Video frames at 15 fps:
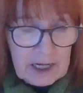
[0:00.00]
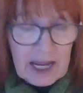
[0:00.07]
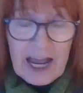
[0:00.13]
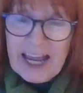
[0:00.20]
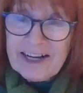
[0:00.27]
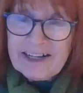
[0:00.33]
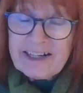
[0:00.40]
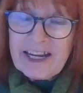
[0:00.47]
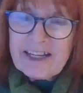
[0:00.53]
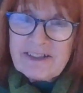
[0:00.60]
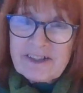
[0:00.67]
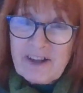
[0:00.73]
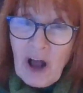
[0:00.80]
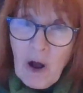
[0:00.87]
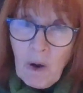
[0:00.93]
and
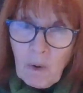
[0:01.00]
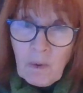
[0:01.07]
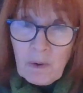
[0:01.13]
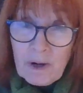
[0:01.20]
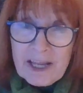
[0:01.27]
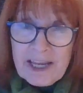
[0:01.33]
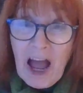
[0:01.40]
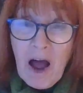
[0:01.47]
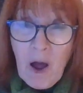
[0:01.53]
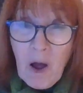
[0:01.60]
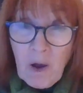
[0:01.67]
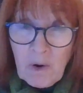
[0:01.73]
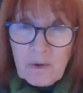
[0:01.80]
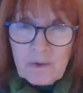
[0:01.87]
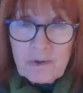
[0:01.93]
it's wholly
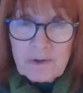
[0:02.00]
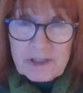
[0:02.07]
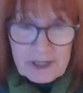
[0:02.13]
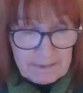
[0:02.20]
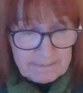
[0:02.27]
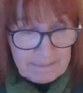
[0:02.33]
owned